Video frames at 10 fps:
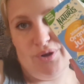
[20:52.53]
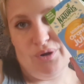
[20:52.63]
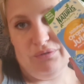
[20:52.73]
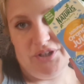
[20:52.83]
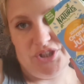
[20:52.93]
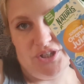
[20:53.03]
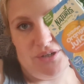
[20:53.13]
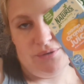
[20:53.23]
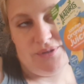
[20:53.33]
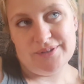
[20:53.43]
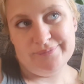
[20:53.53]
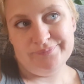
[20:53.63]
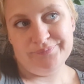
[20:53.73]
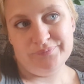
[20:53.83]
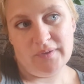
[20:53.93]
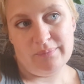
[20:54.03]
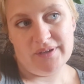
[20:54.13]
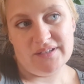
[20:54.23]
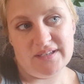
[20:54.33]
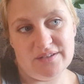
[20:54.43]
orange juice,
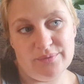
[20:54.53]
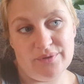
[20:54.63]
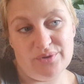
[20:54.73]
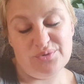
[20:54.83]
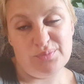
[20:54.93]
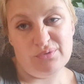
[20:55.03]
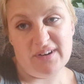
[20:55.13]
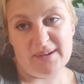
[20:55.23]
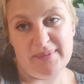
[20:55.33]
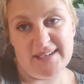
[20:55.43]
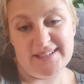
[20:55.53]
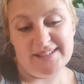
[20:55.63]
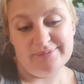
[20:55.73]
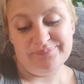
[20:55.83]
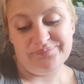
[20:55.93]
because that's what the hospital recommended.